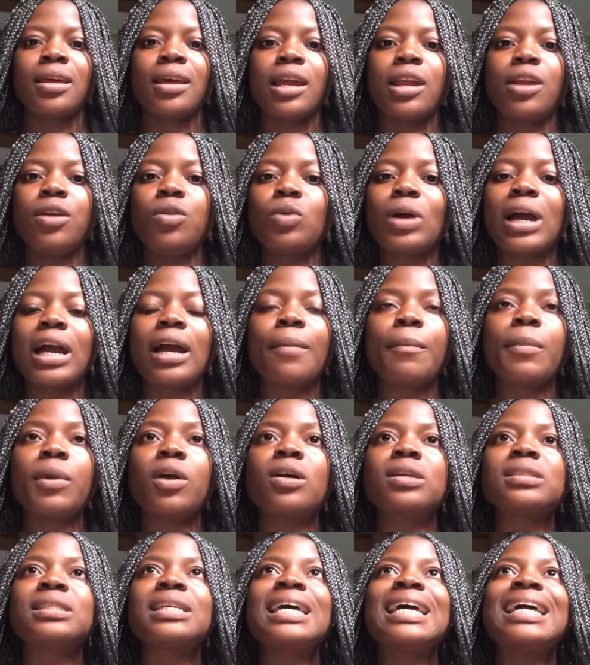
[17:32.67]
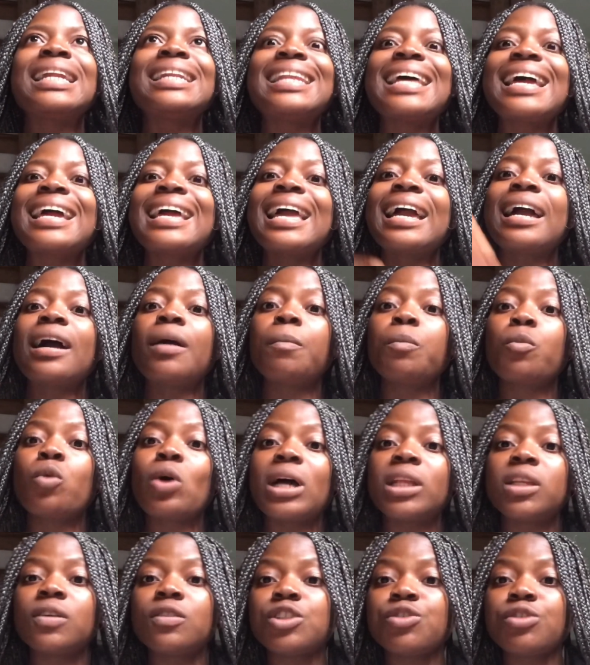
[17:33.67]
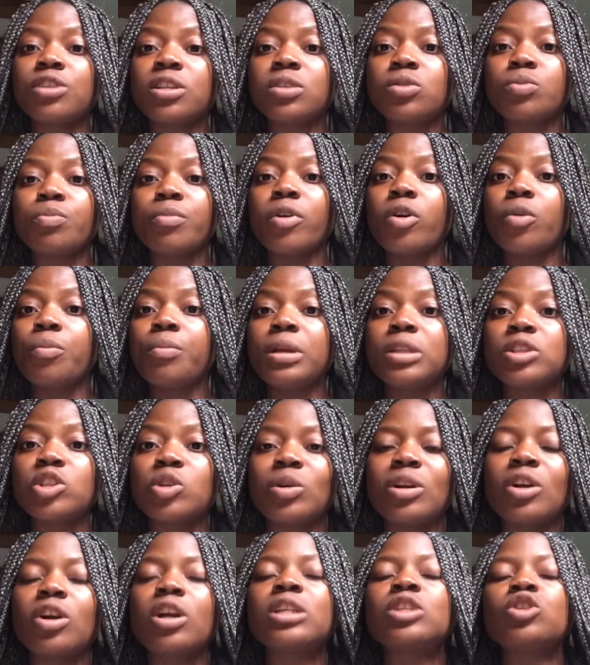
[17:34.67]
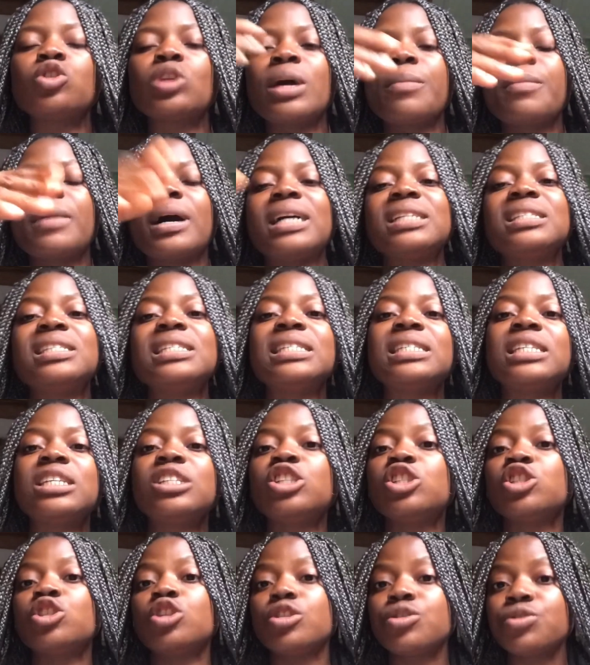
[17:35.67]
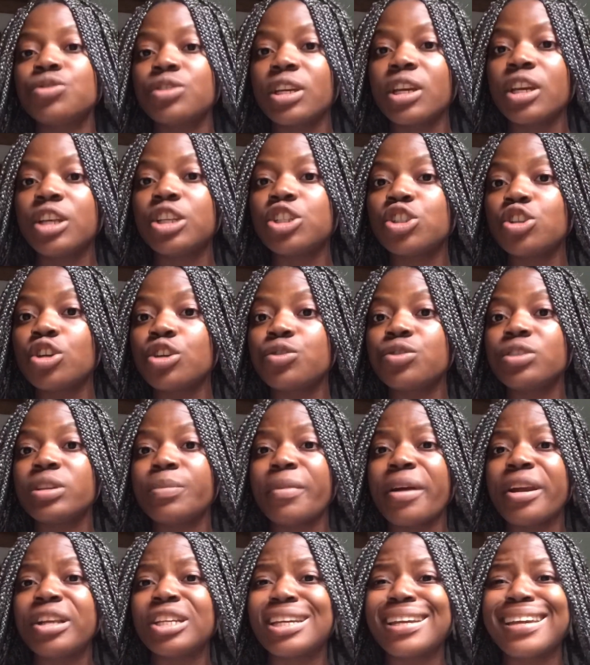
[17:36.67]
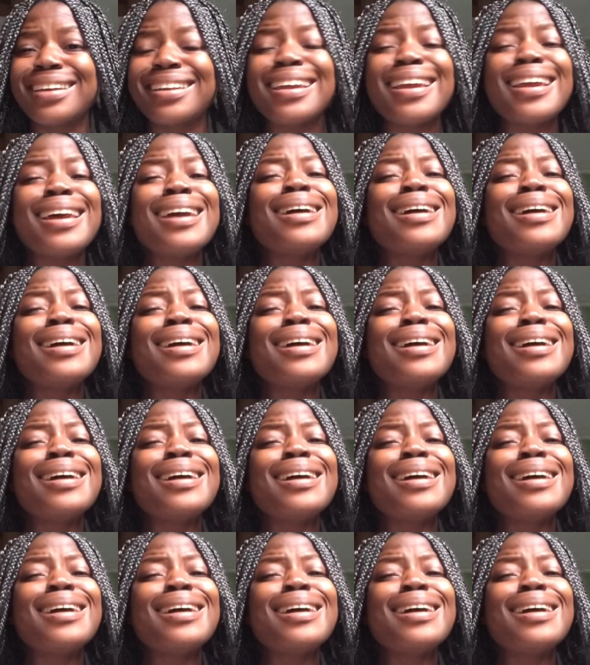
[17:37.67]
Because that guy can go out of the streets tomorrow, meet someone. Okay, so now my auntie is saying she's not doing the marriage again.